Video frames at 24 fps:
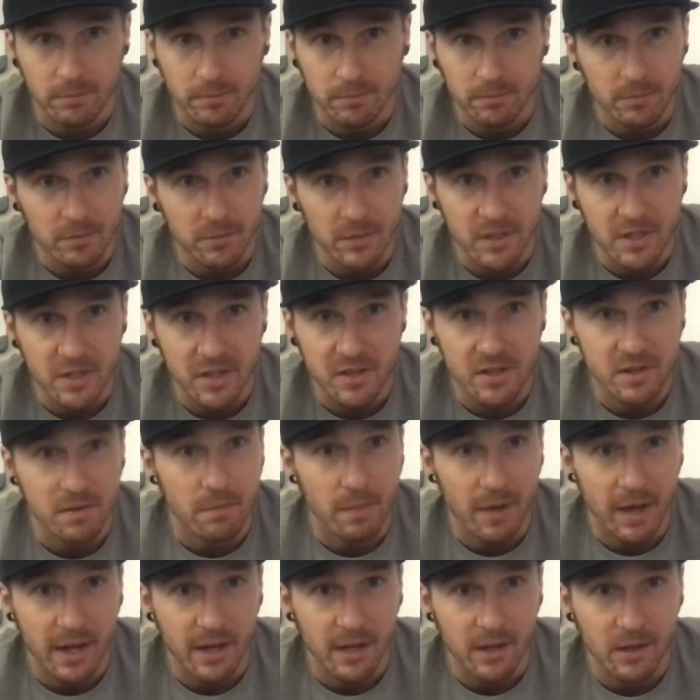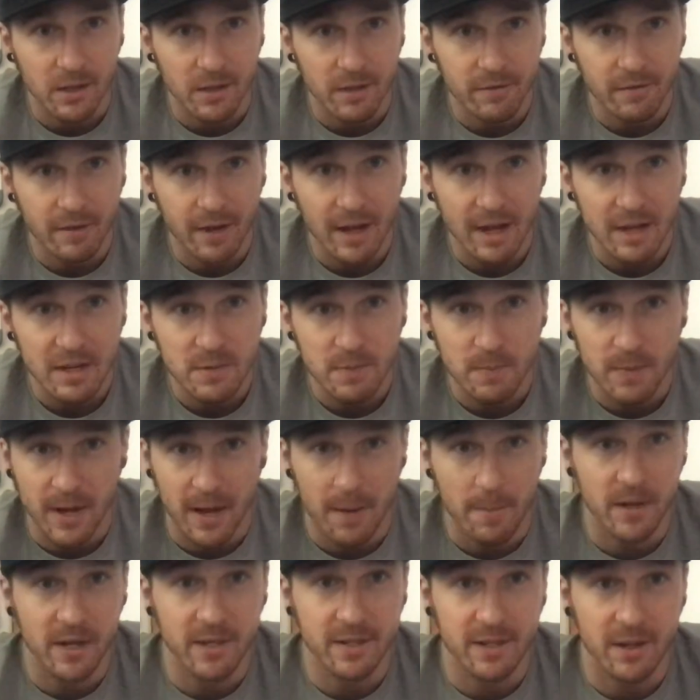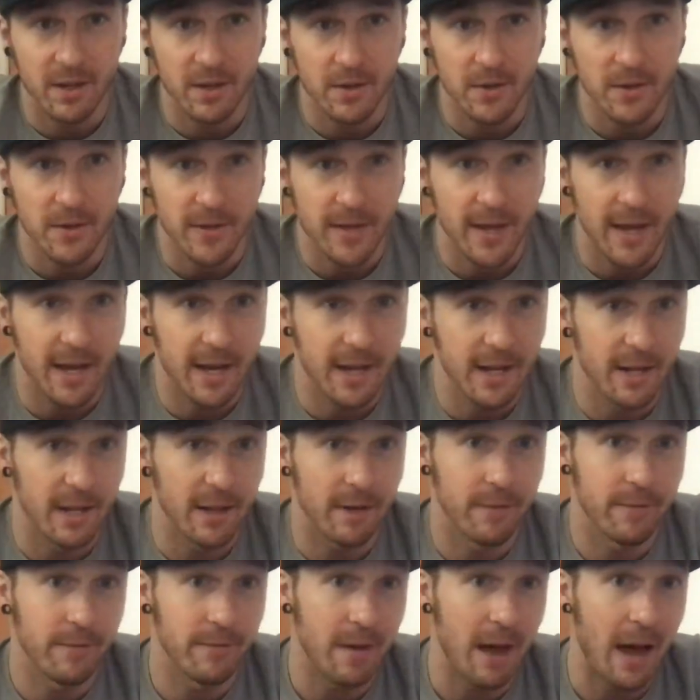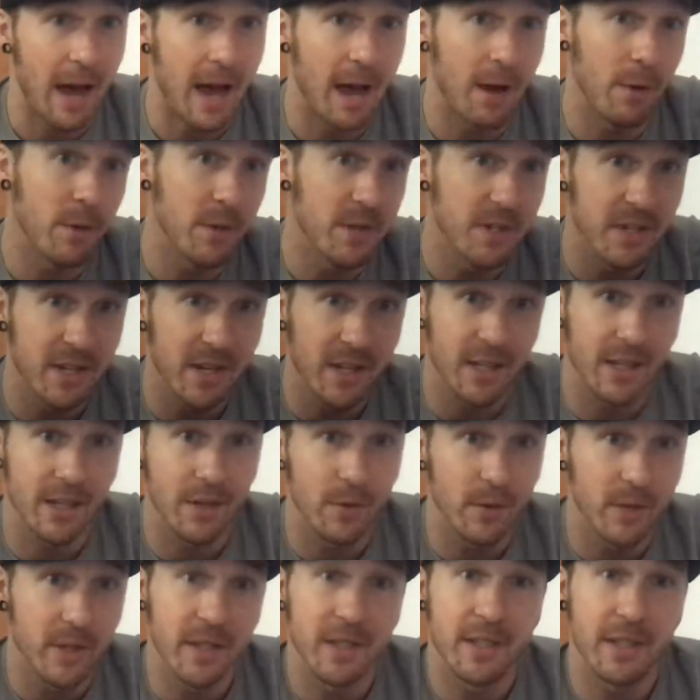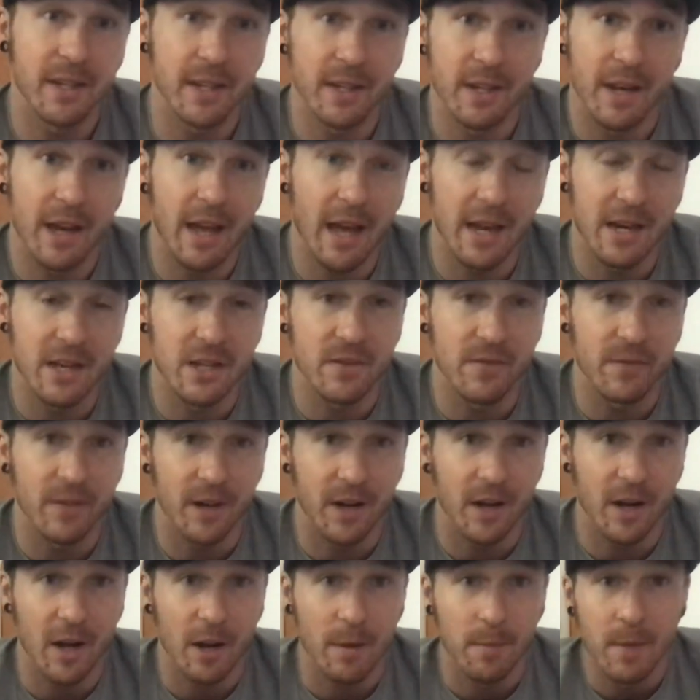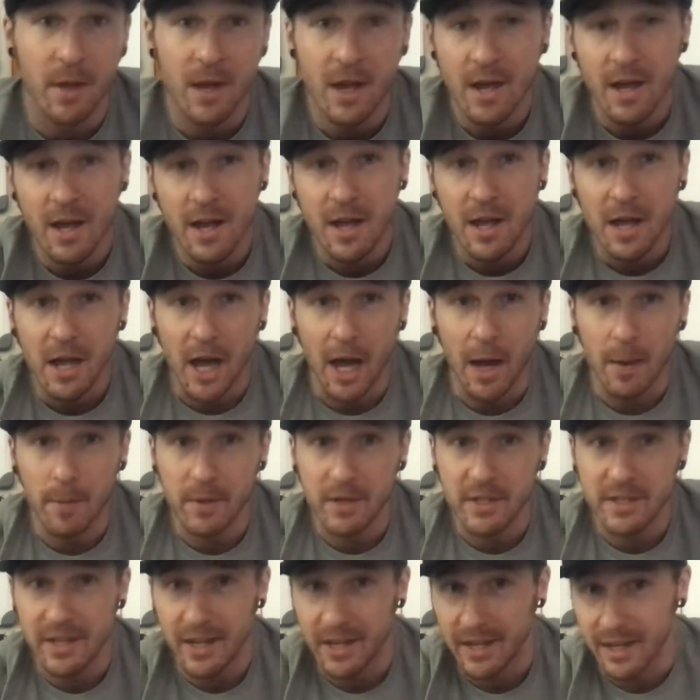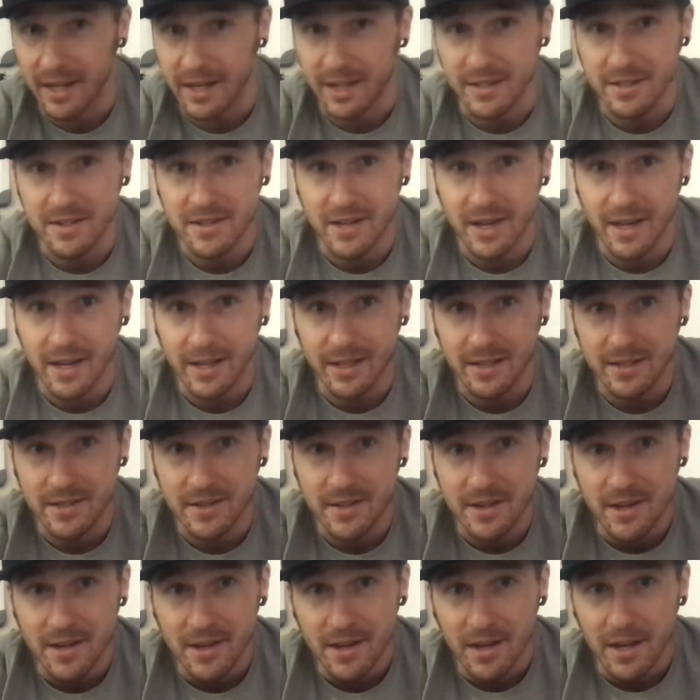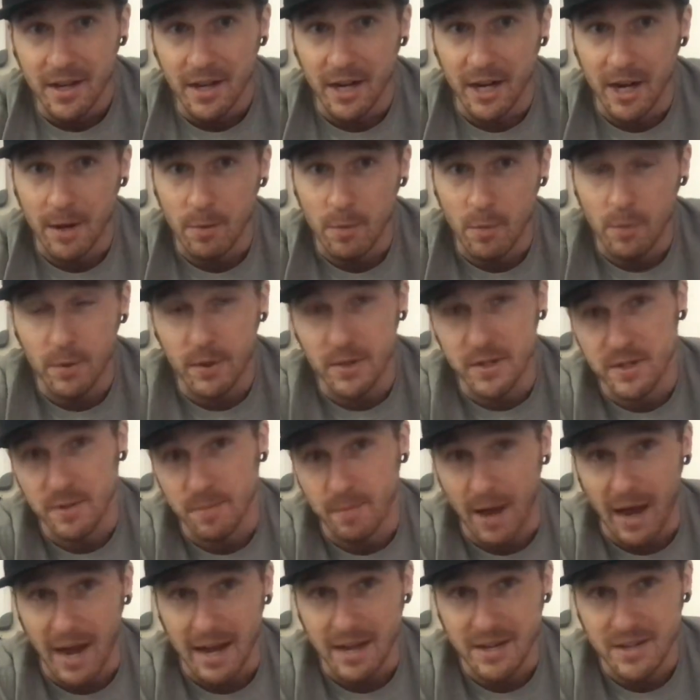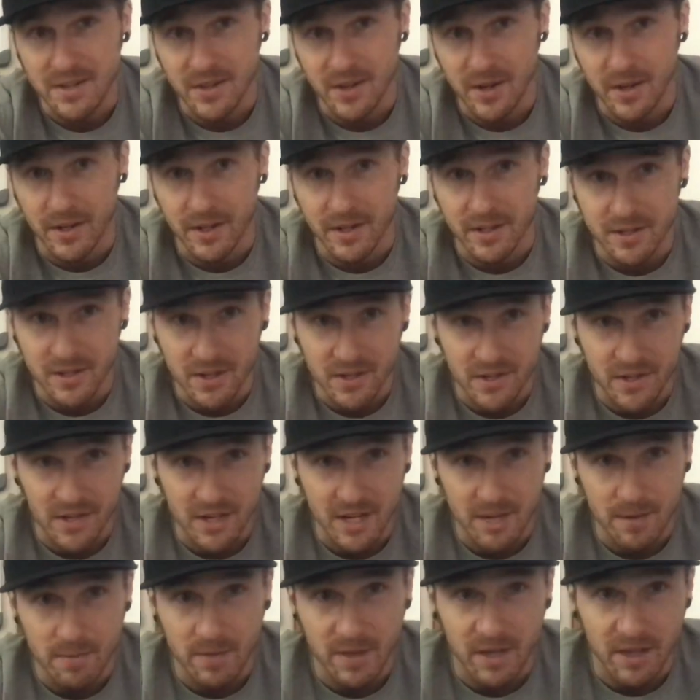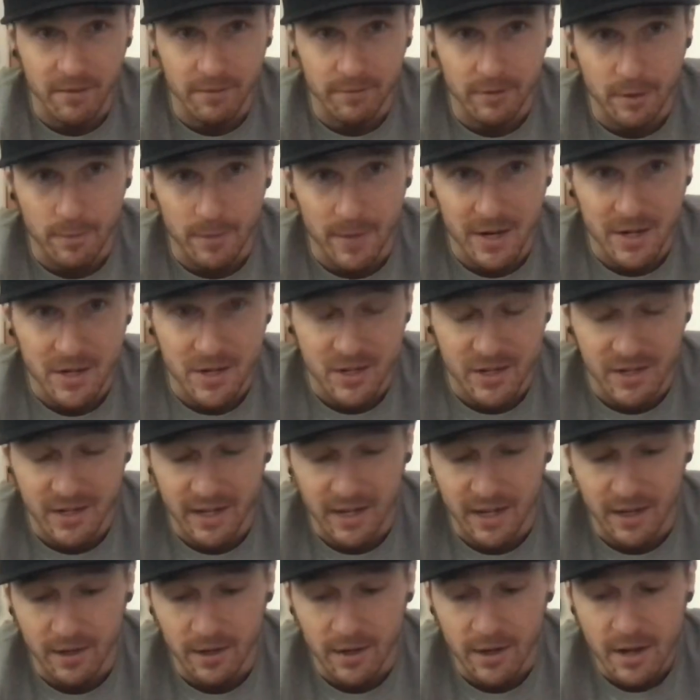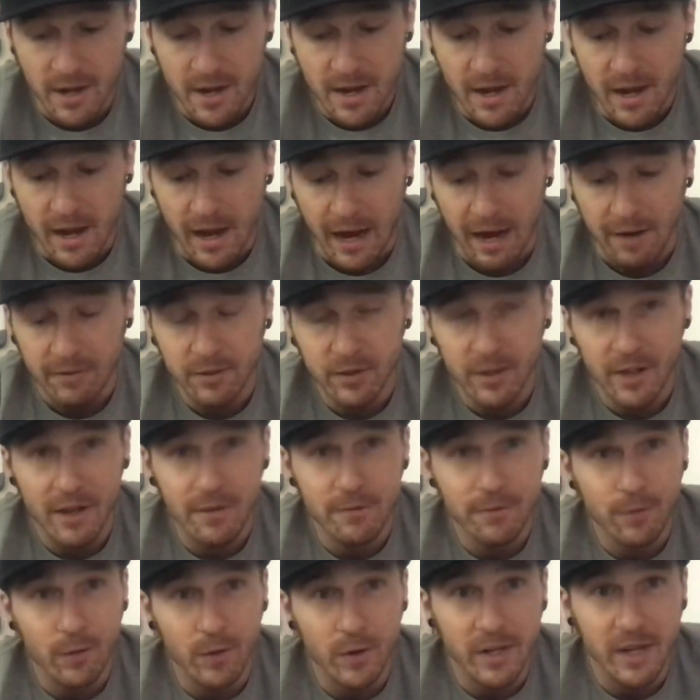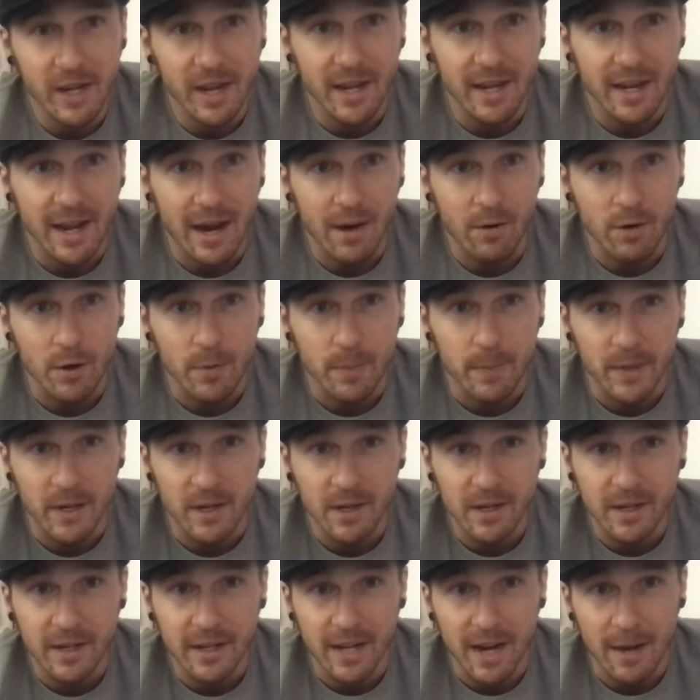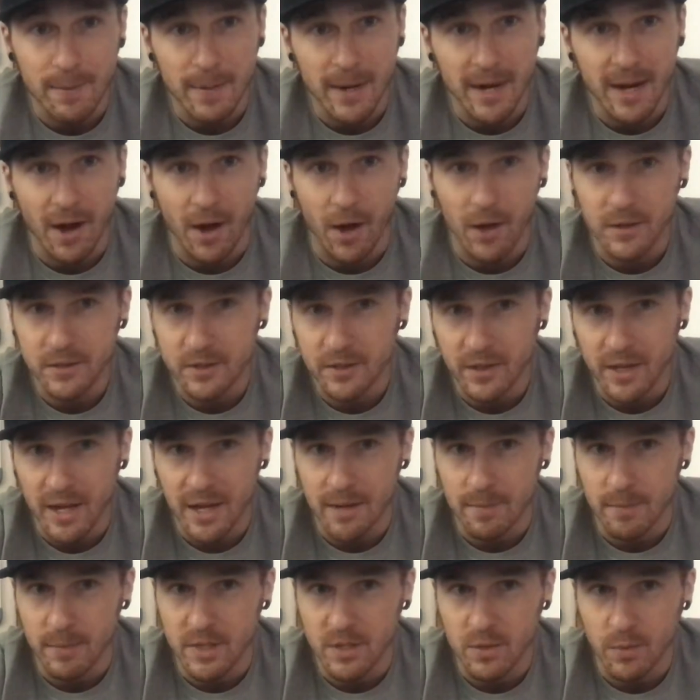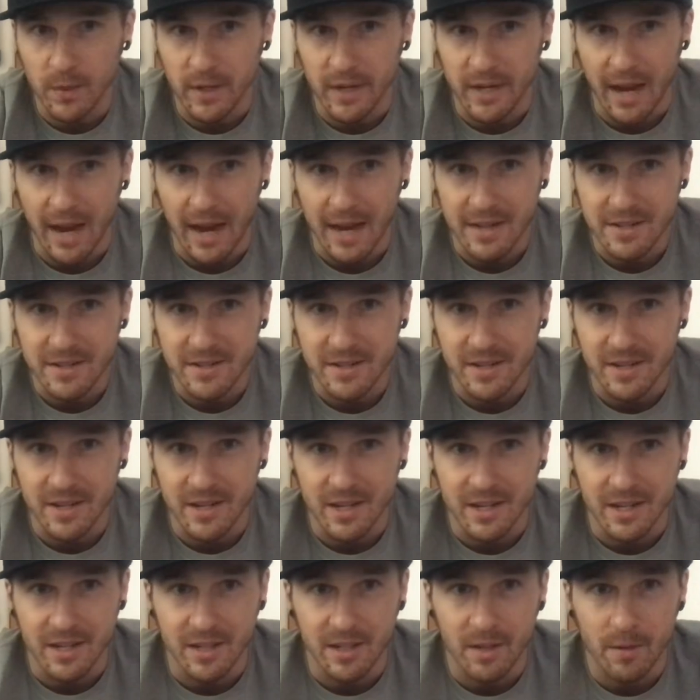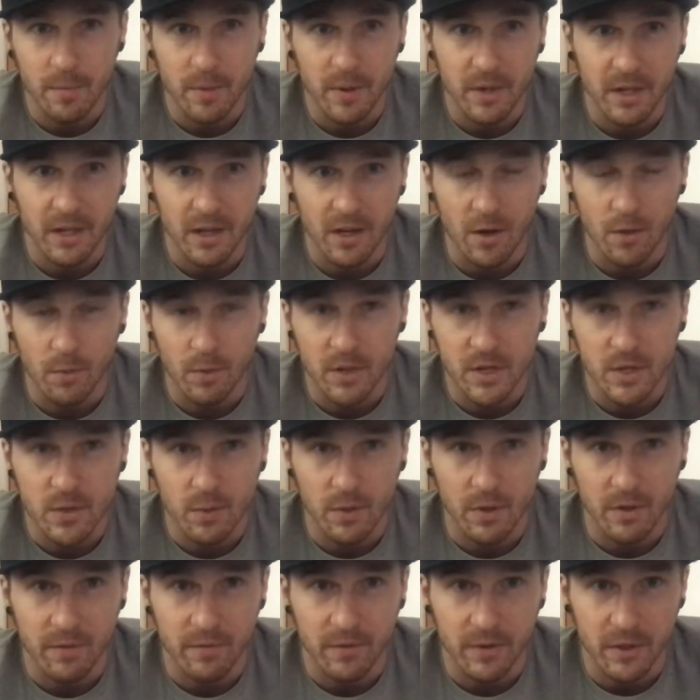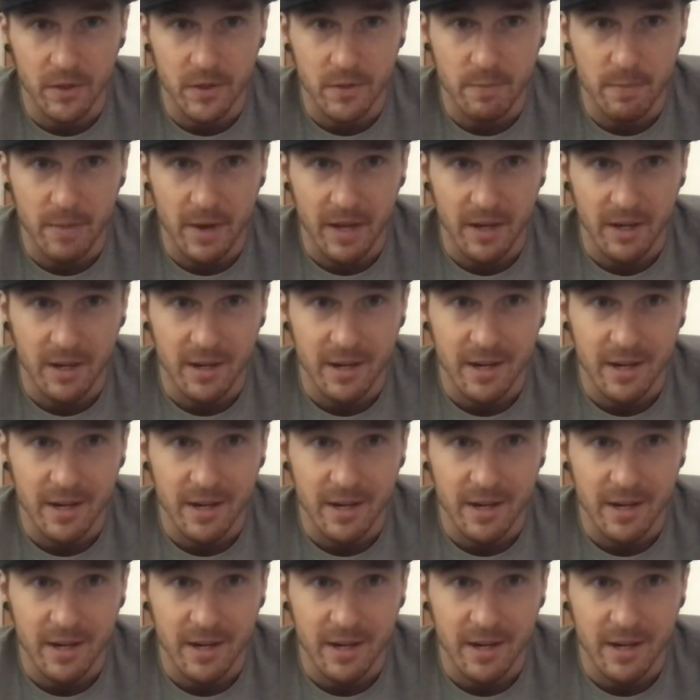This isn't medical advice, but I'm gonna tell you that if I was dealing with a tendonitis flare-up, I'm gonna take NSAIDs and I'm gonna put some ice on it just to keep the inflammation down. After that 48-hour period, I might alternate between ice and heat depending on which one feels better.